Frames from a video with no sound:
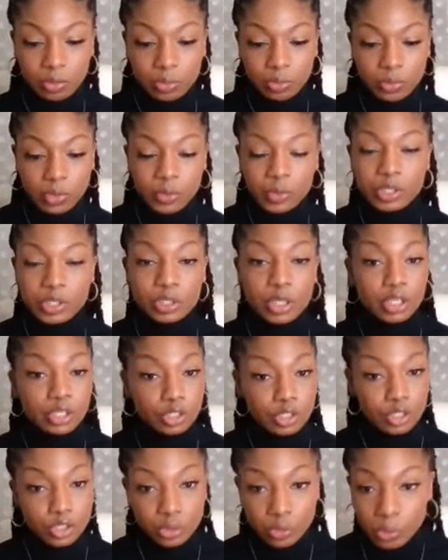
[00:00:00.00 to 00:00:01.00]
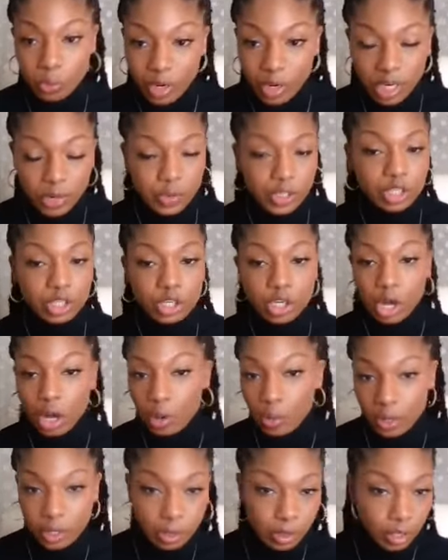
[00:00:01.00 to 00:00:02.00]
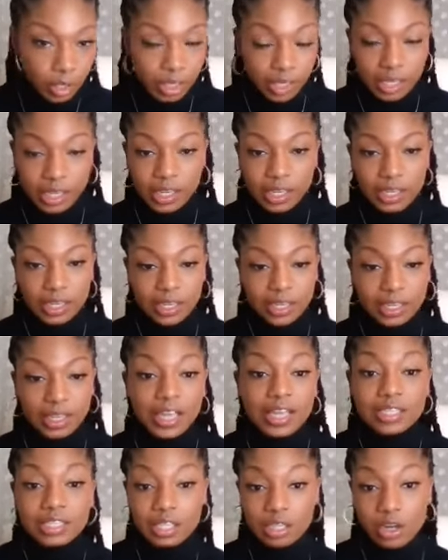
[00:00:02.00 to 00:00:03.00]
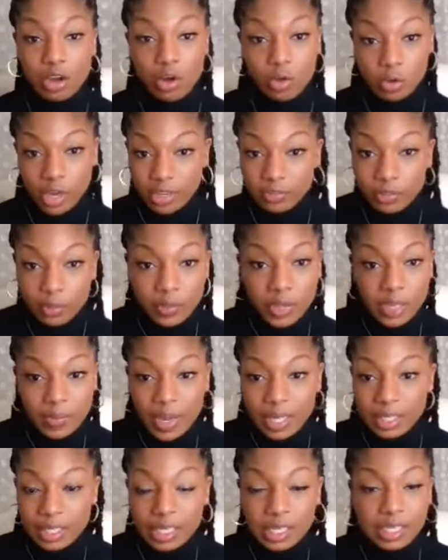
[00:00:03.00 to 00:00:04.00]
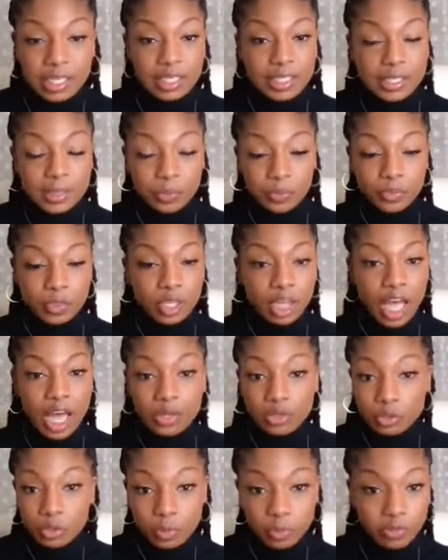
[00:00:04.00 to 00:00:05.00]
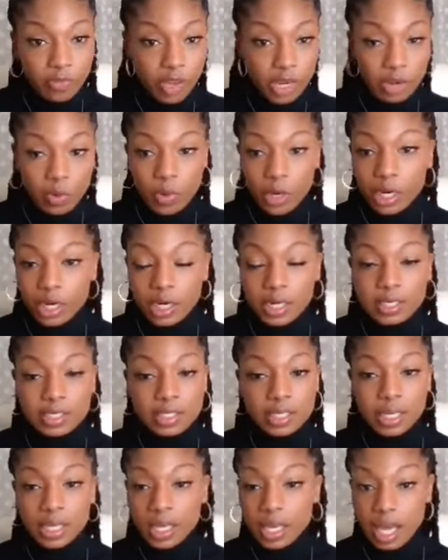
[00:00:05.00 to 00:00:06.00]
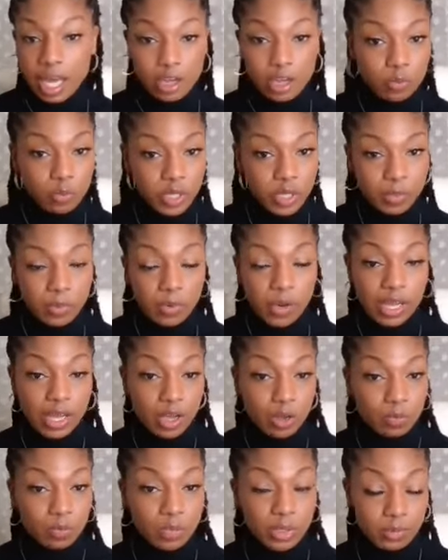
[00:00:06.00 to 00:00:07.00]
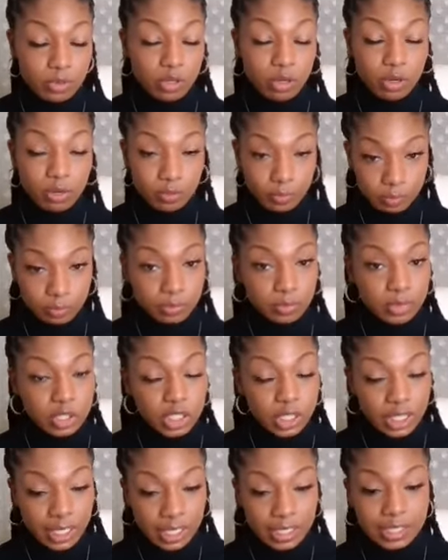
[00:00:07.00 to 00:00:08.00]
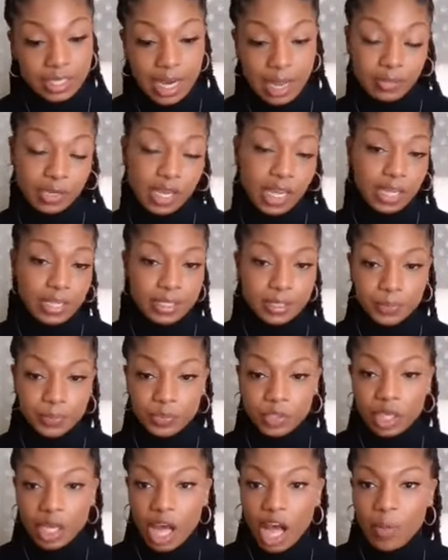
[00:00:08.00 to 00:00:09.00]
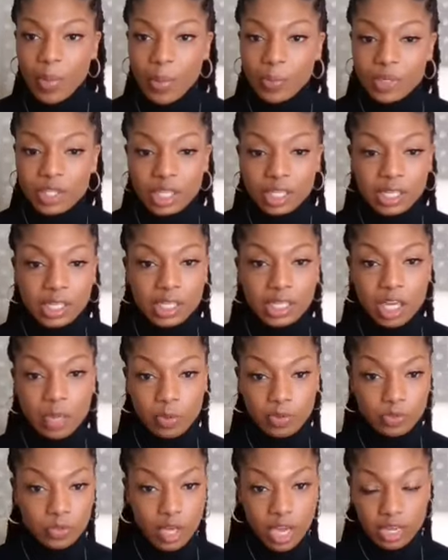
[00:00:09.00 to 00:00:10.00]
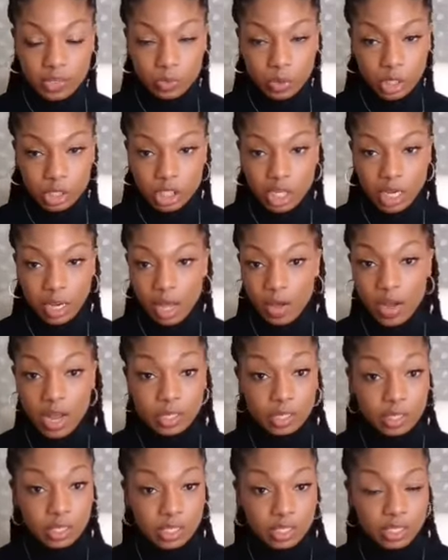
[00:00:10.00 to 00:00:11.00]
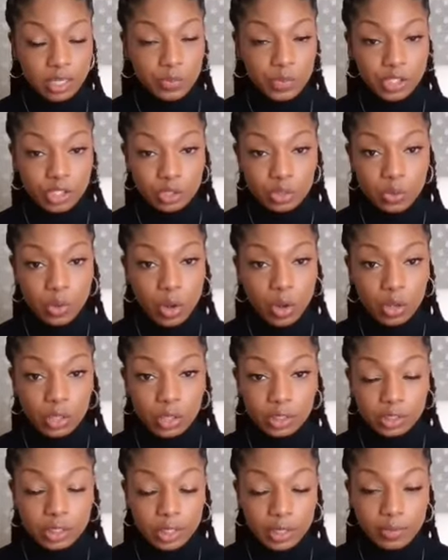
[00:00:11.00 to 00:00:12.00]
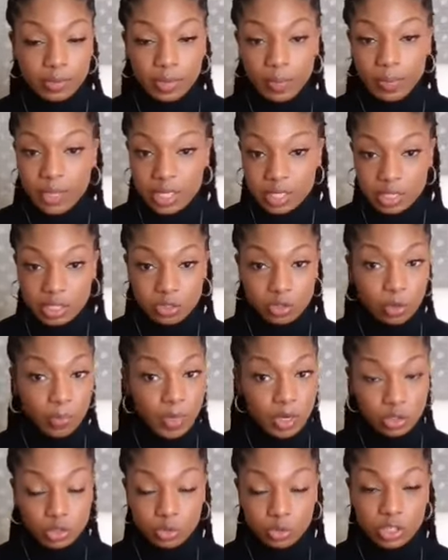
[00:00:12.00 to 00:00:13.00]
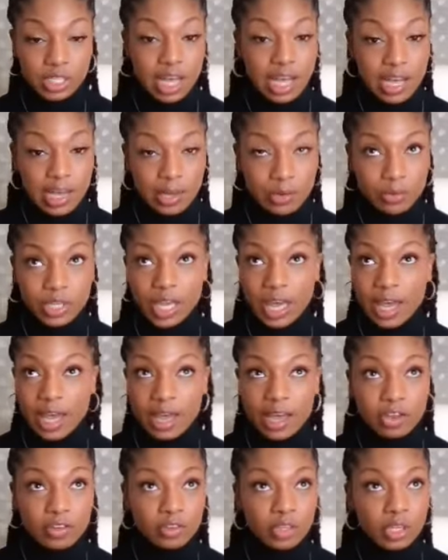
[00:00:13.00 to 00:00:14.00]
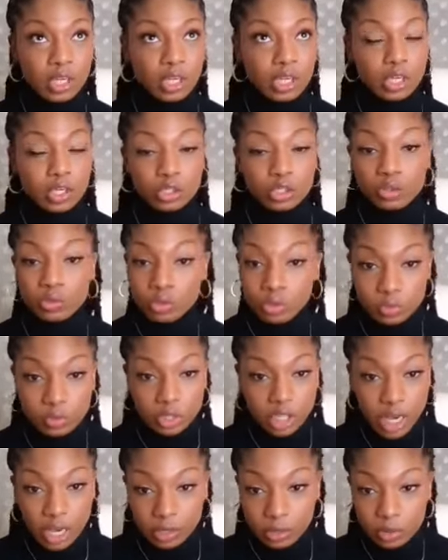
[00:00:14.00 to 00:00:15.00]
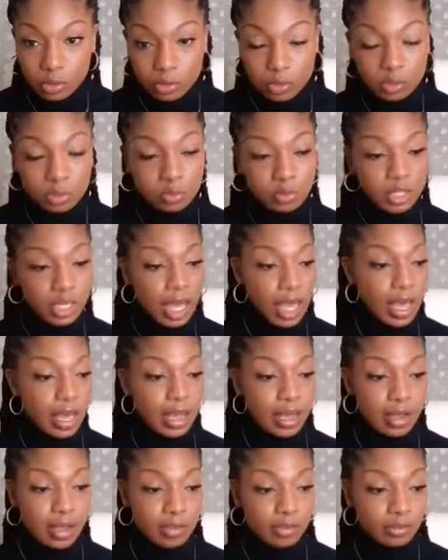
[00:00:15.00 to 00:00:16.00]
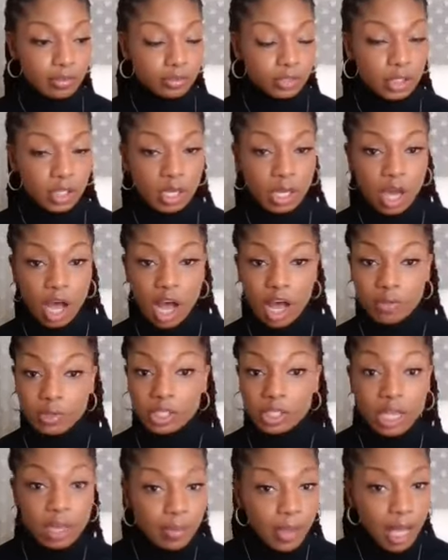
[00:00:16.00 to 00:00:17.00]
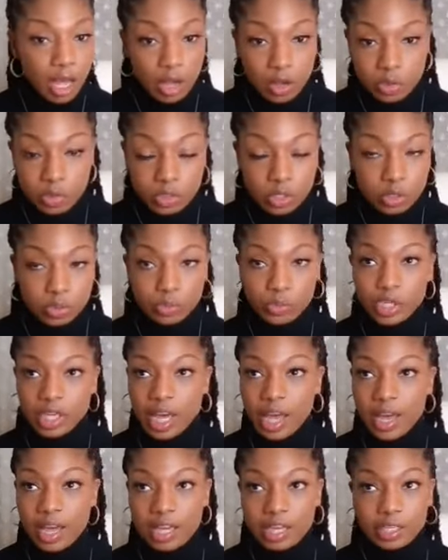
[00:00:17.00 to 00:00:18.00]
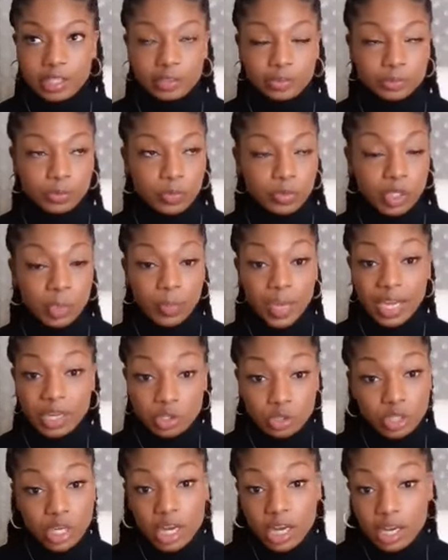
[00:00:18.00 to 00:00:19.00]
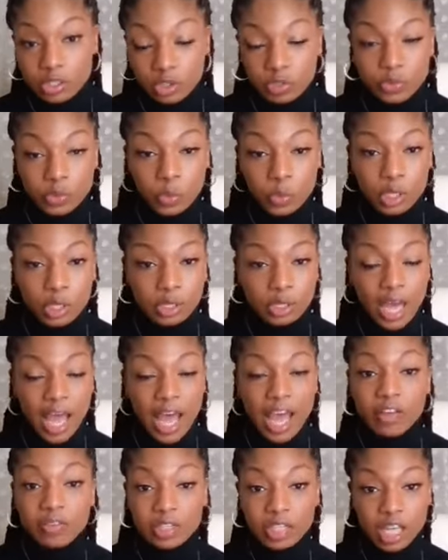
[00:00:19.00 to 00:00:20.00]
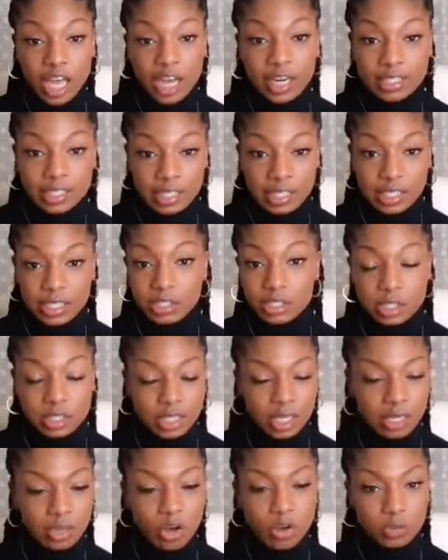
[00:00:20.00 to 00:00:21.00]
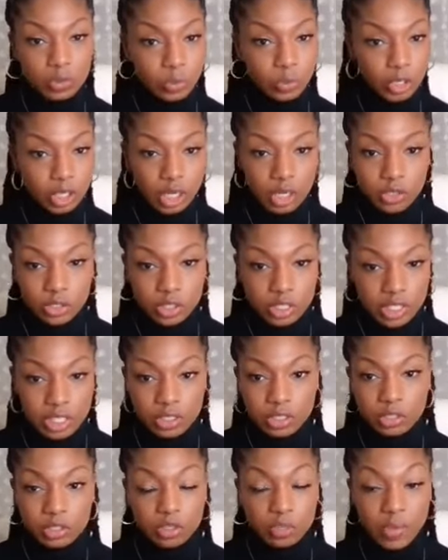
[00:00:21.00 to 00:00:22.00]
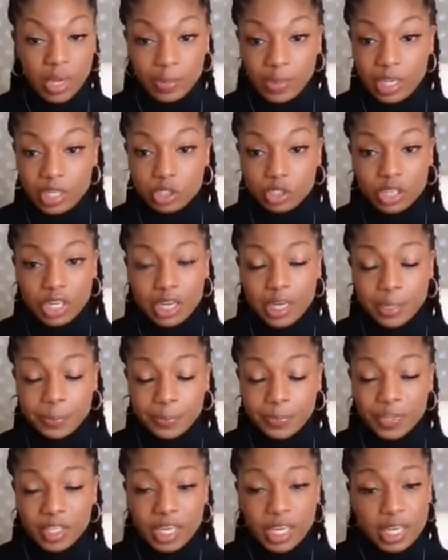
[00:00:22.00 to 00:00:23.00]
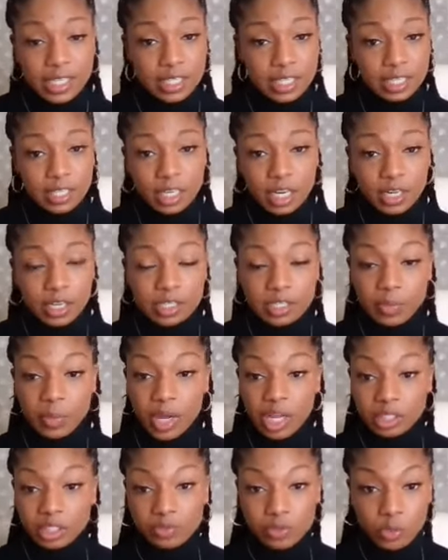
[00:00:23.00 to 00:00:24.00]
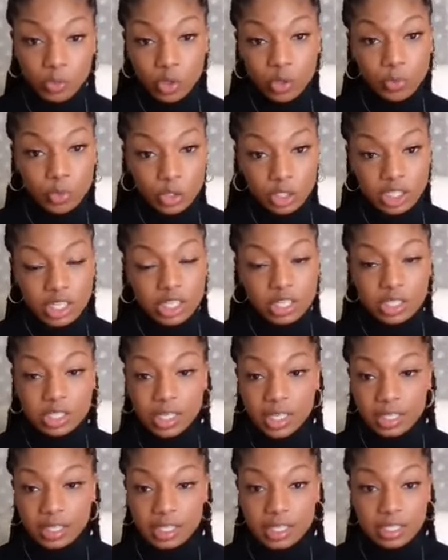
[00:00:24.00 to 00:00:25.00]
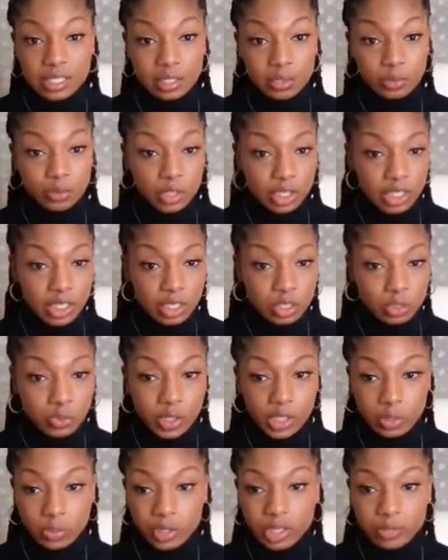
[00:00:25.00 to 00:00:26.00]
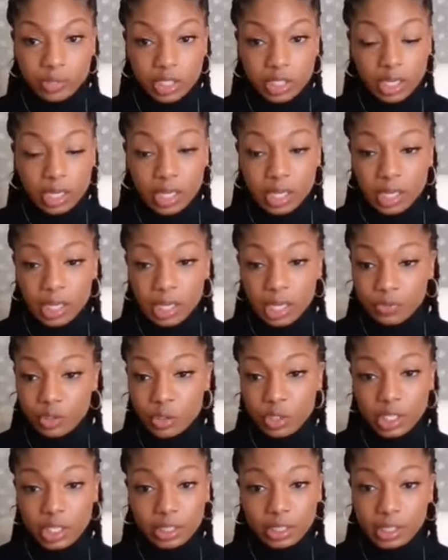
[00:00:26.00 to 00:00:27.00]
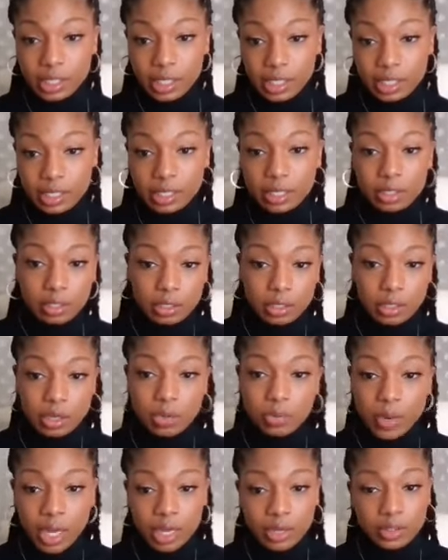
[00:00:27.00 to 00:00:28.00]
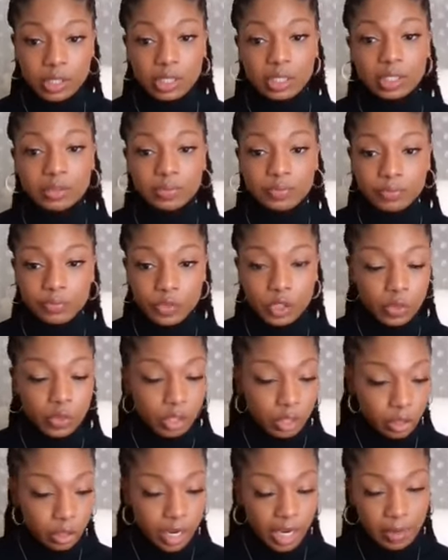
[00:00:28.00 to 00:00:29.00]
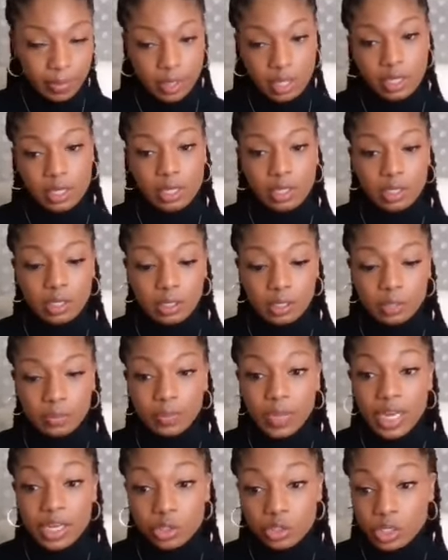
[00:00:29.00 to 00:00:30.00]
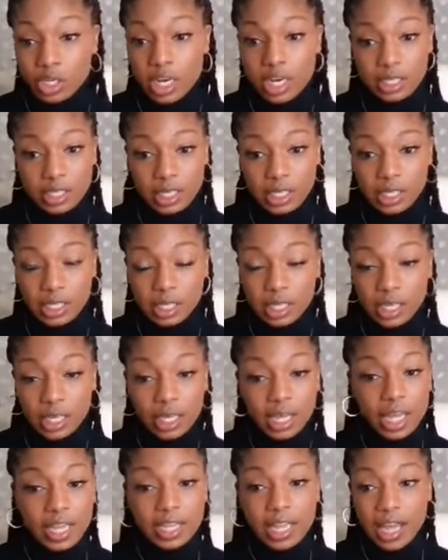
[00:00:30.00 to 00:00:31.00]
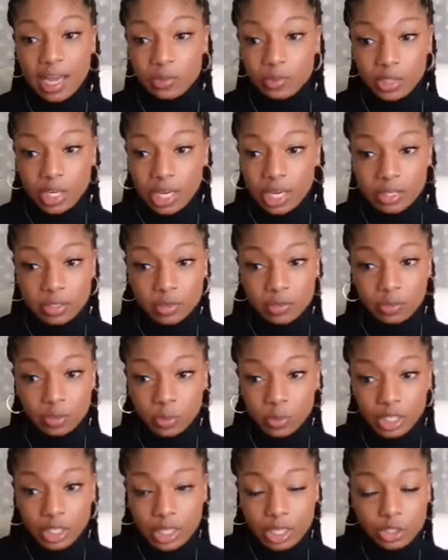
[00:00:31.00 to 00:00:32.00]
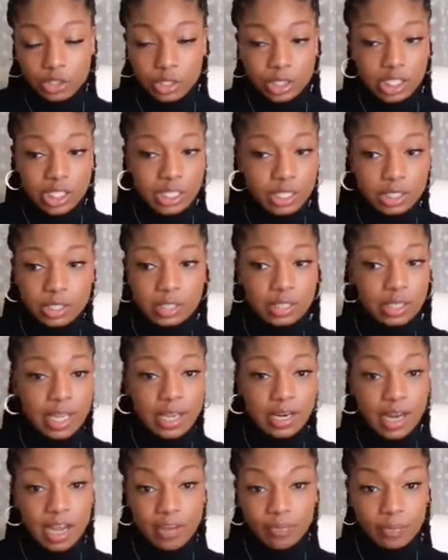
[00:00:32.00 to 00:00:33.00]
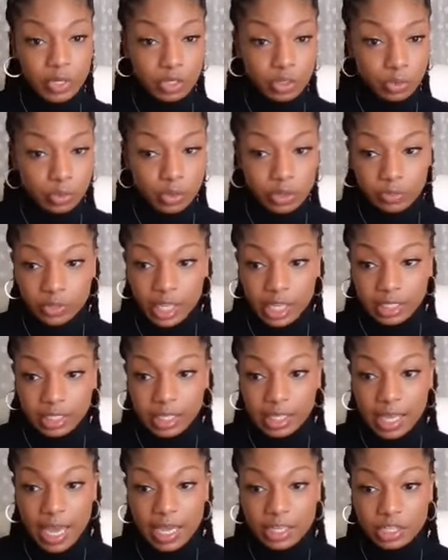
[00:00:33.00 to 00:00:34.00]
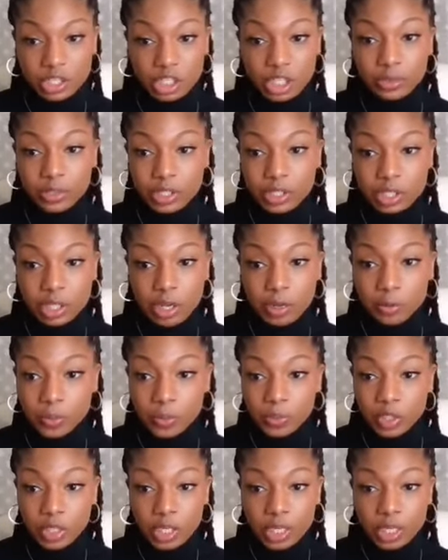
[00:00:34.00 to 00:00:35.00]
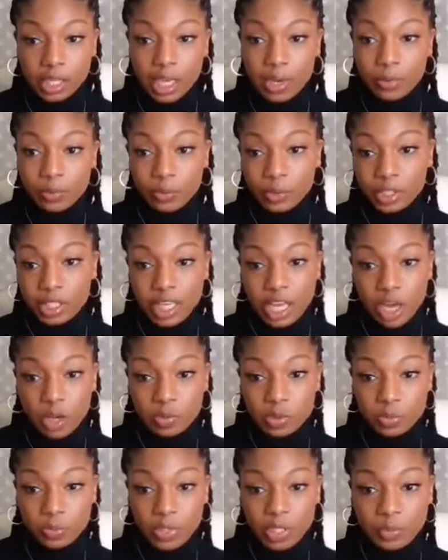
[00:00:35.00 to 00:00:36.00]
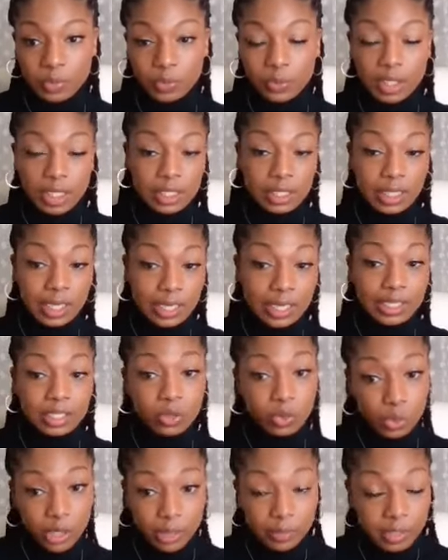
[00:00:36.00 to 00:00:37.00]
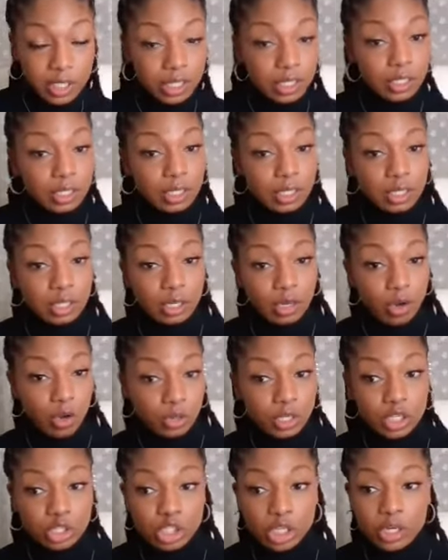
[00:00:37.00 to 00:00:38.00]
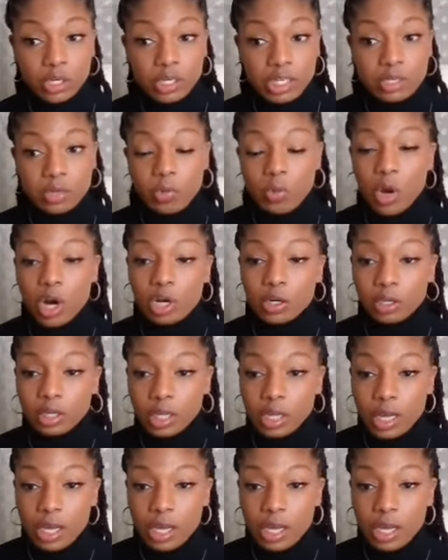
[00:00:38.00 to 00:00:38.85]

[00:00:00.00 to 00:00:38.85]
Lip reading: What are we trying to do? Where are we going? That's the goal. Like, for me, my thing is, I do the prophetic words, I help people, you know, to get to that place. I put the link up if you guys want to check out other things that we do on the business or ministry side. We have YouTube channels, we have Clubhouse, we have Patreon. So if you want, I have a lot of teachings, like over 100 teachings on my Patreon. It's $10 a month. If you want more teachings like this to really get you equipped, if you click the link around here, you can grab the Patreon link. And that one has over 100 teachings that I've been doing for like the last year or so that really helps people get equipped on the journey and the walk.